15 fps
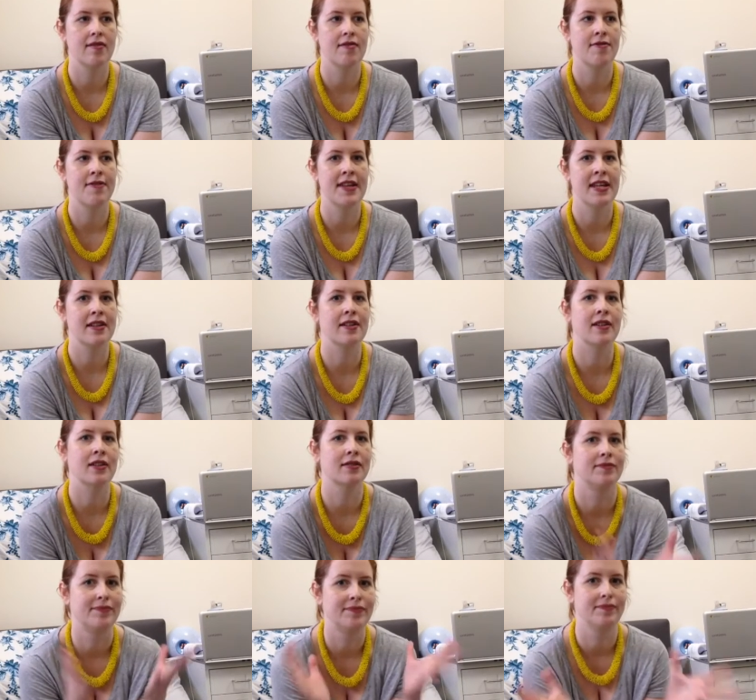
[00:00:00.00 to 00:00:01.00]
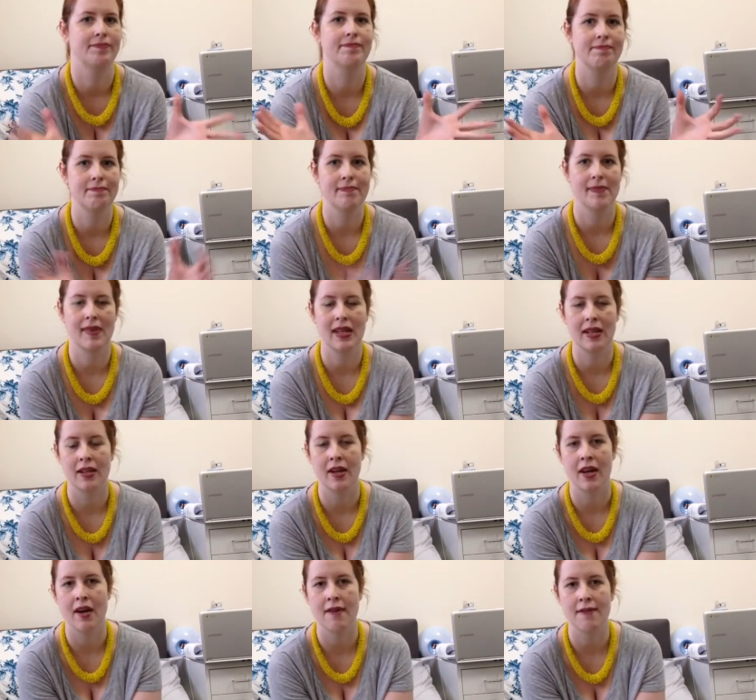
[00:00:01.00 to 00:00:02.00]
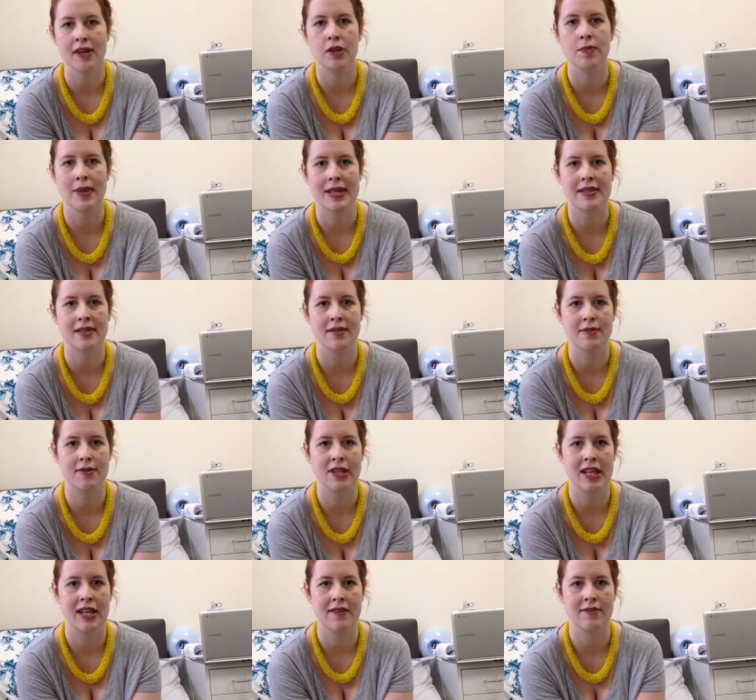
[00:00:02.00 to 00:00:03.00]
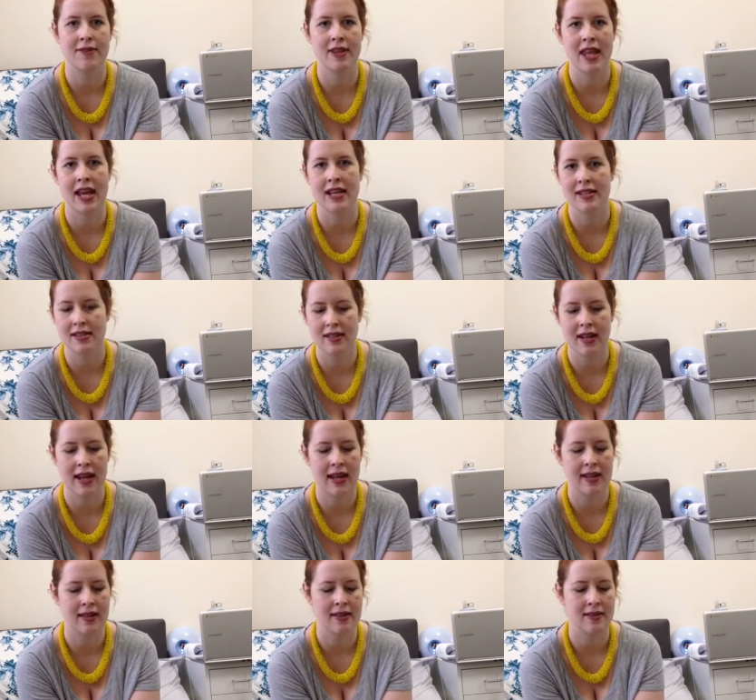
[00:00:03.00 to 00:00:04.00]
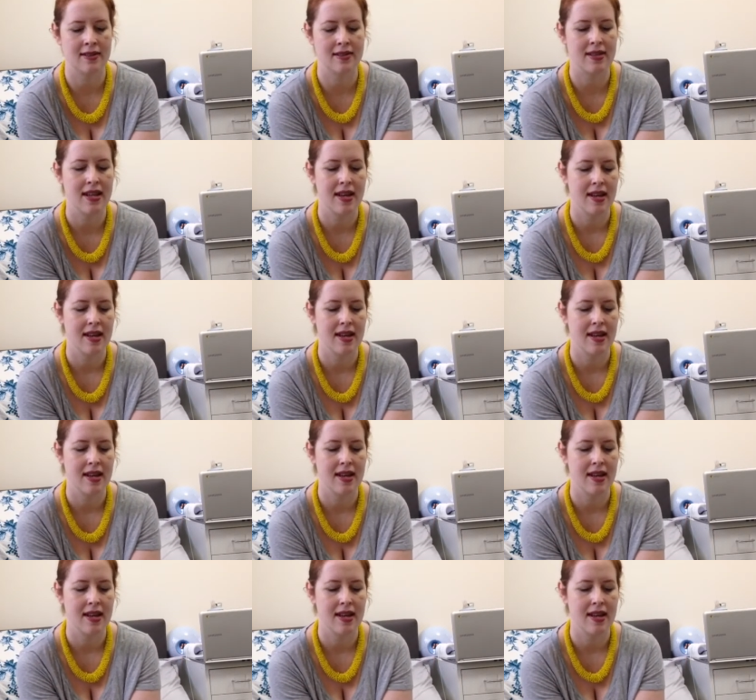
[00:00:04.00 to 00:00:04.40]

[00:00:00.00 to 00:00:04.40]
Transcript: feel you know I feel better for that for that and